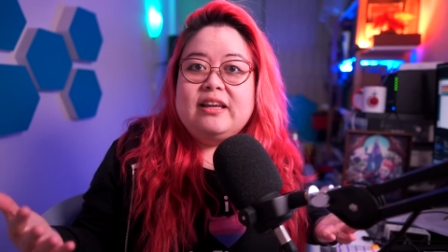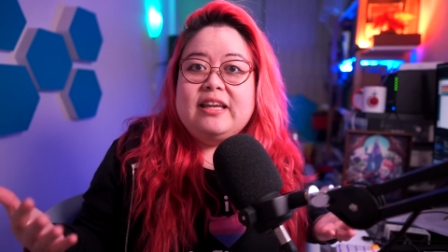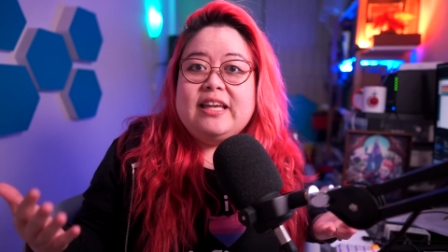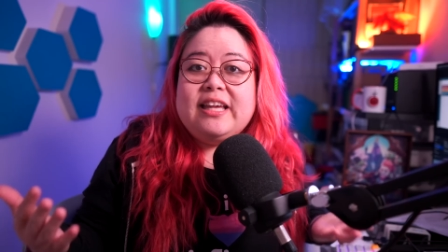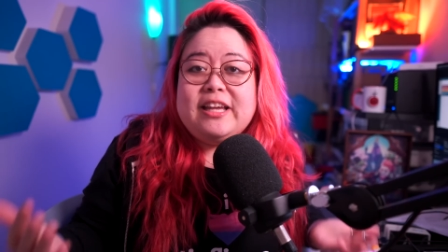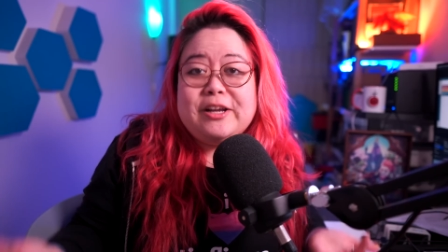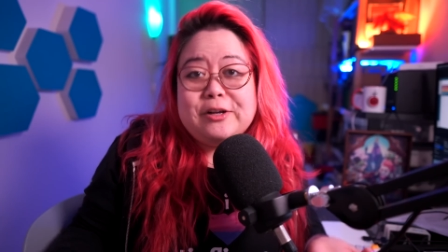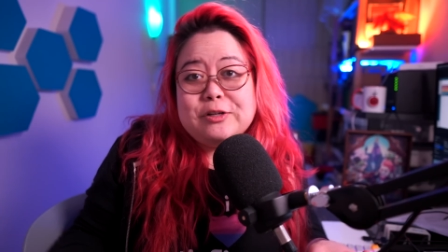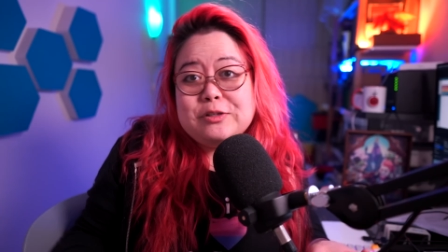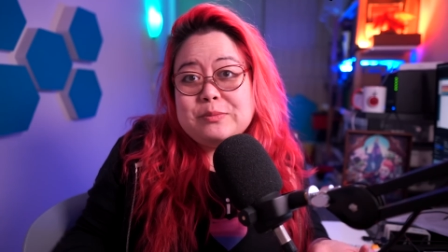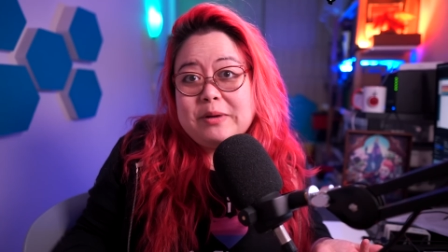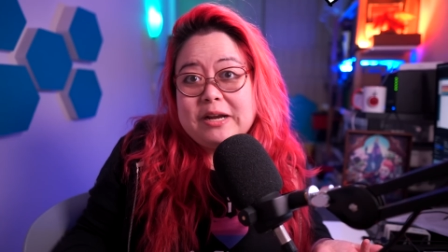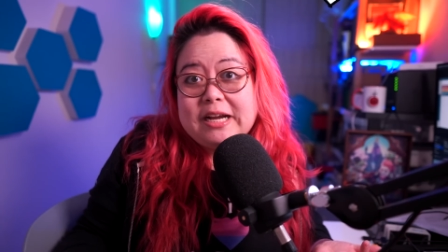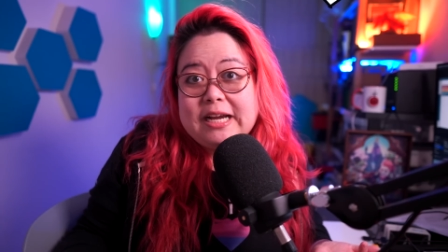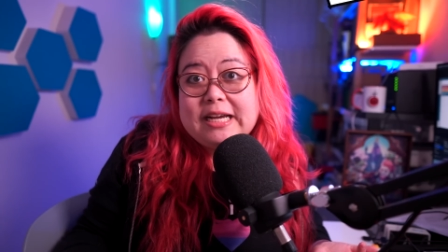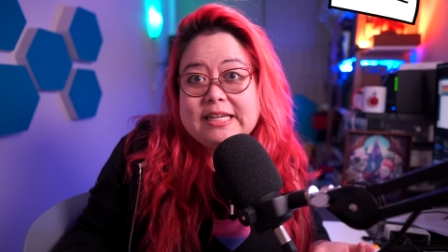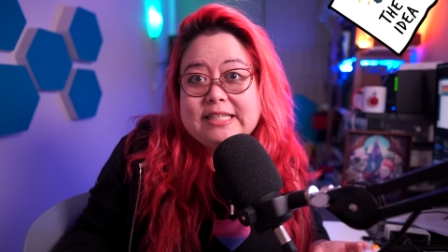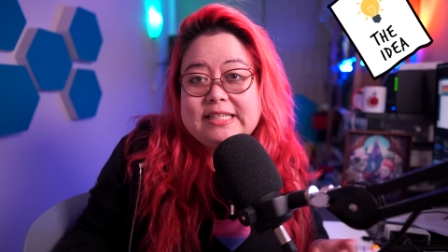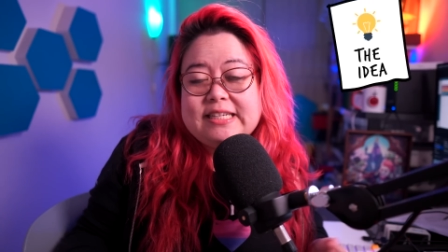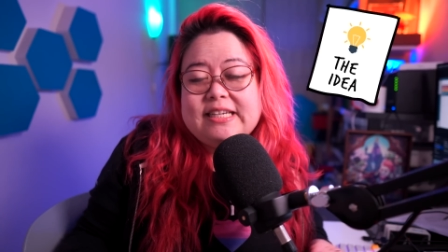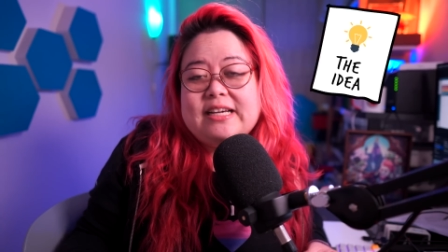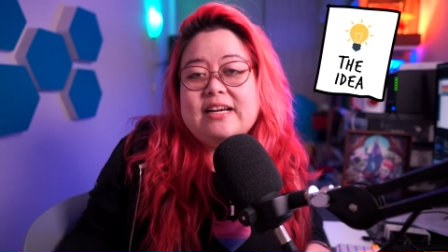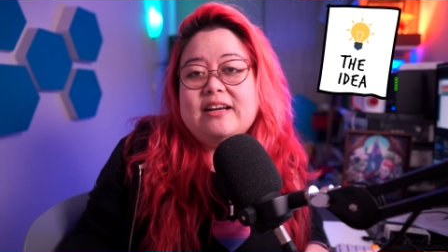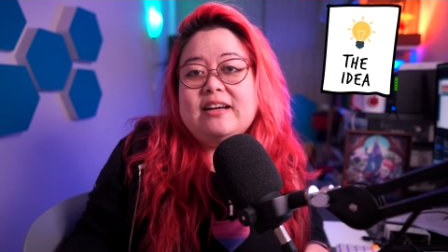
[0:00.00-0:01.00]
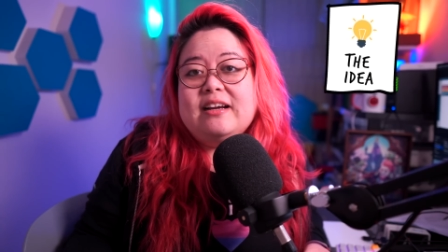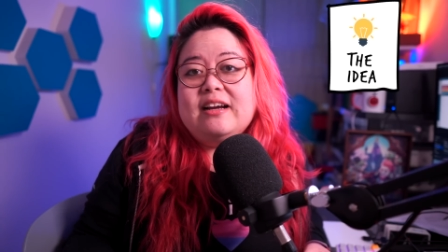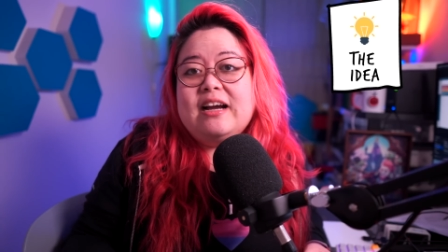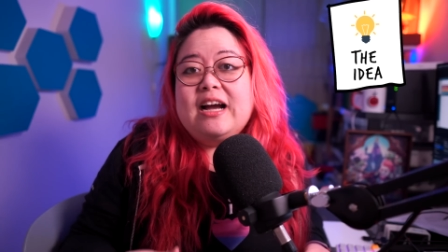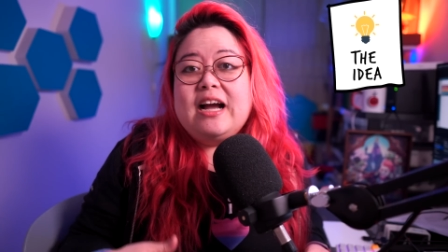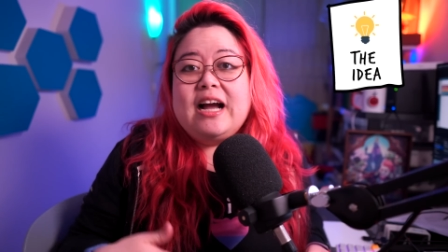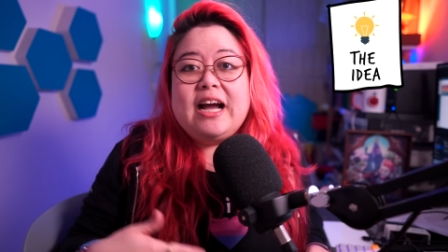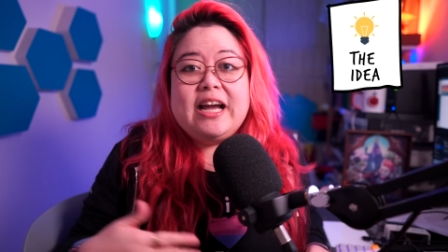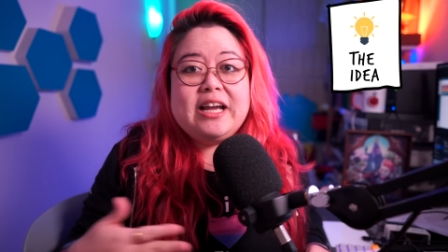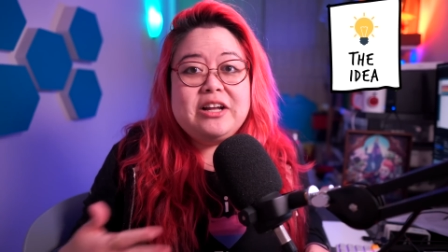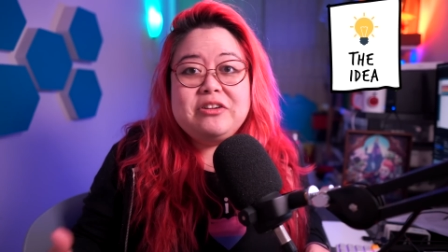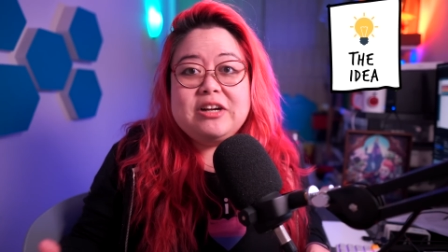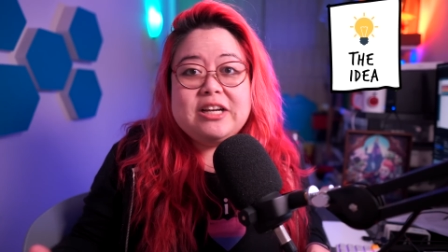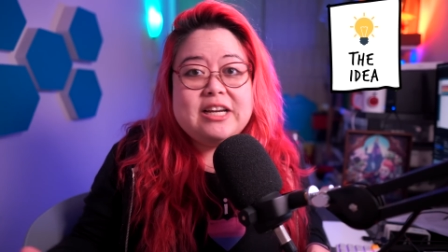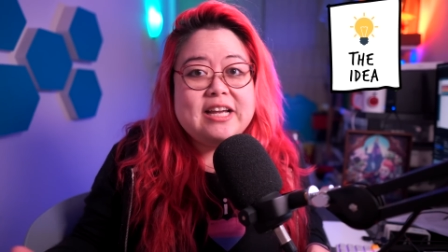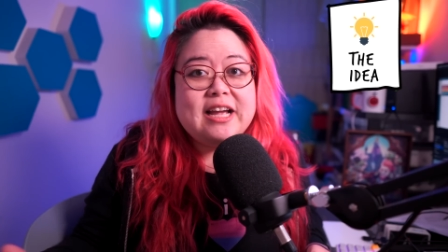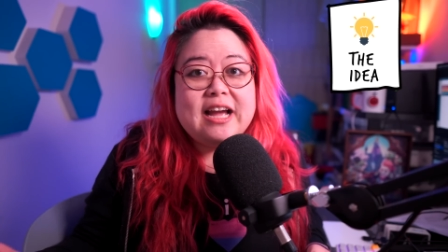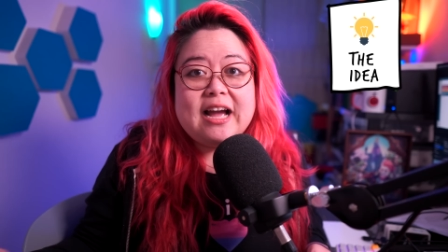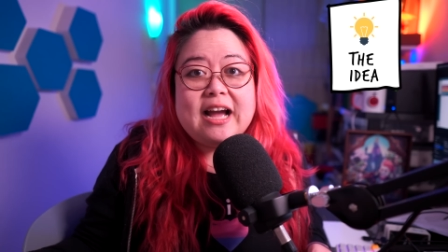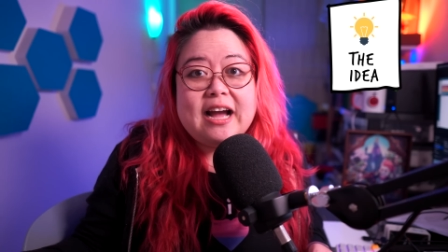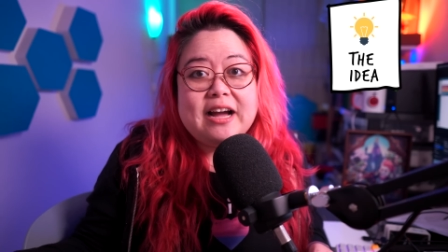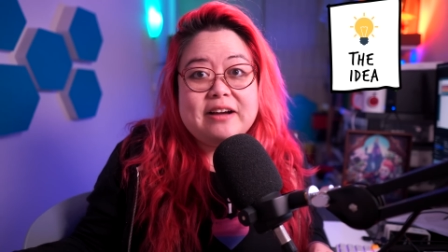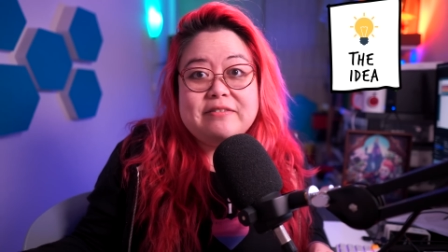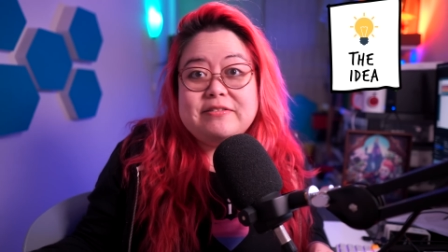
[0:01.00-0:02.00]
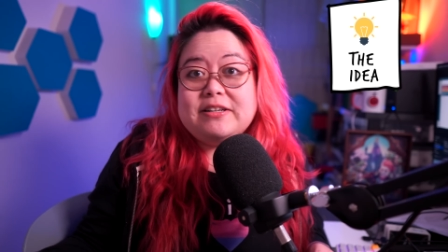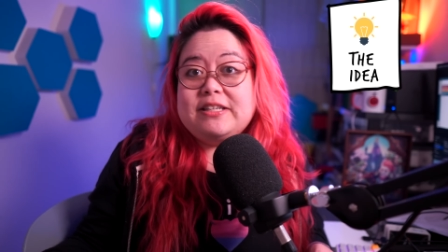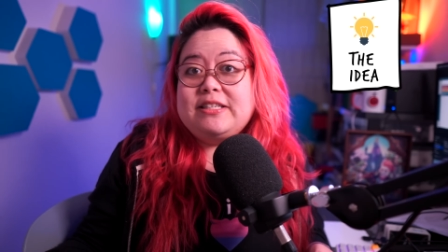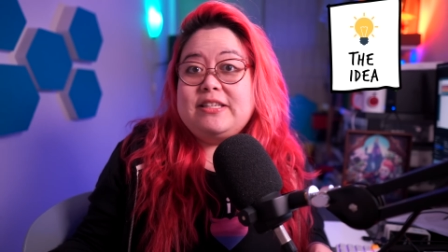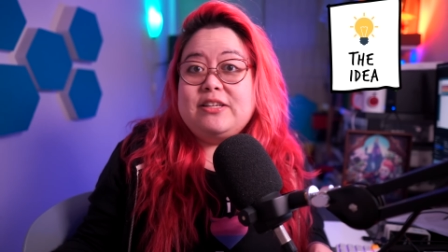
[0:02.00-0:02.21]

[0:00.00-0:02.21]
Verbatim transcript: Here's my idea. I already have a